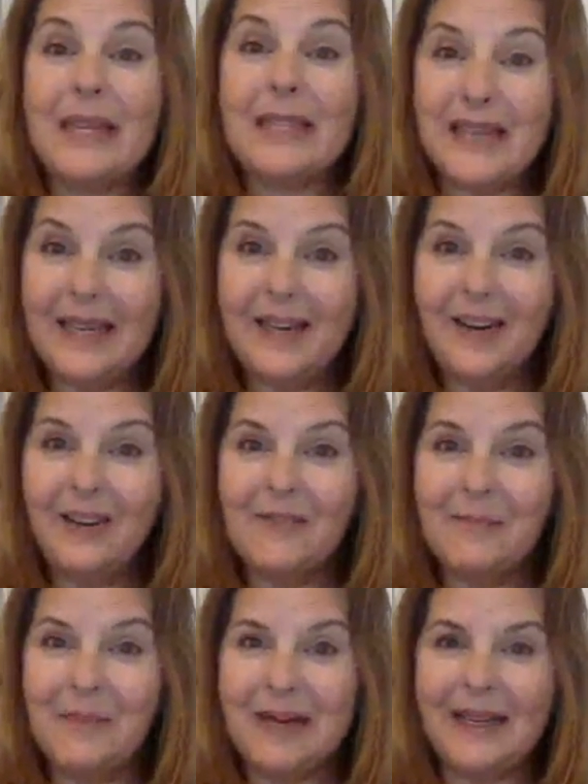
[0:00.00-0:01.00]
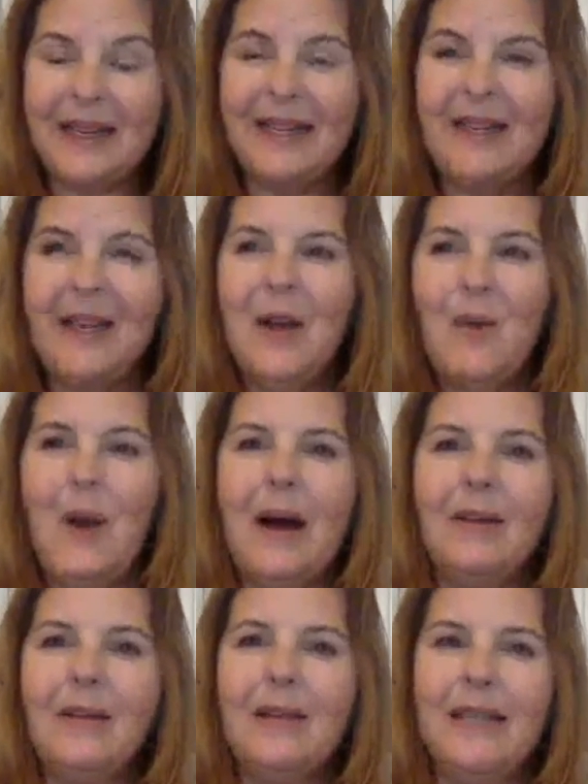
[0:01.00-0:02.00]
taking care of Buddy
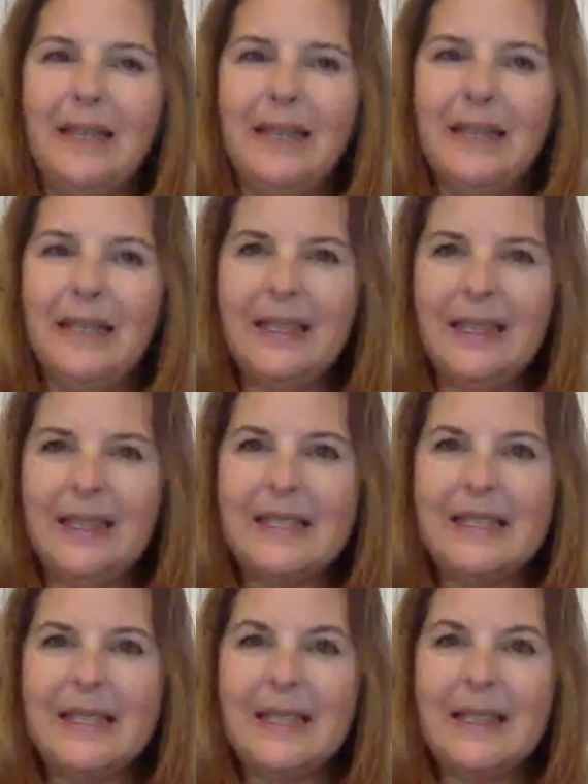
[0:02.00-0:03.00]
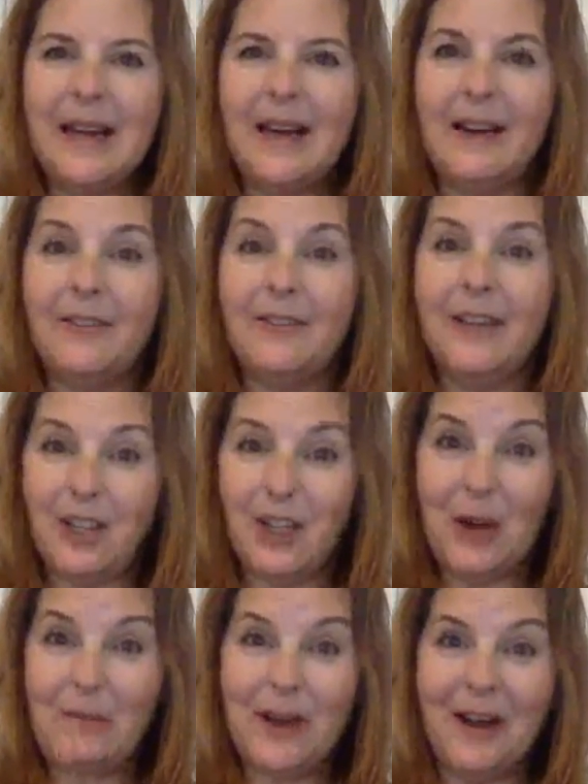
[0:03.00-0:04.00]
while Lydia is uh,
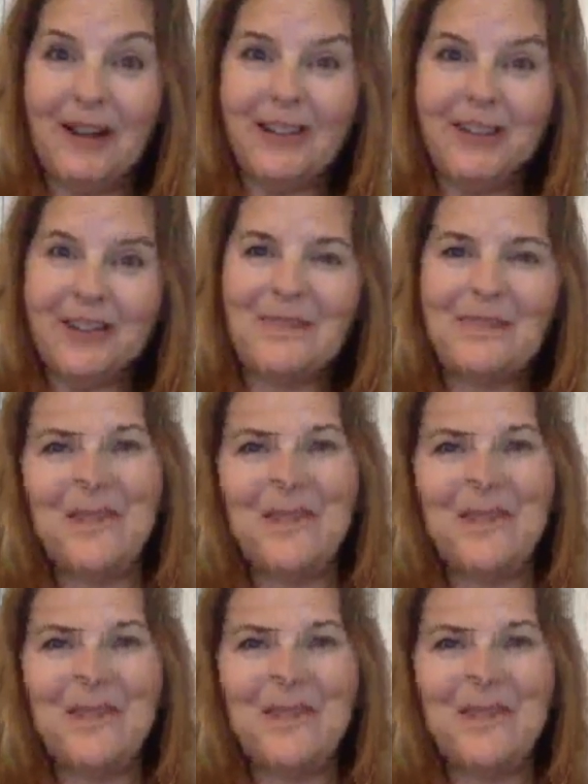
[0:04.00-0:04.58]
finishing up college.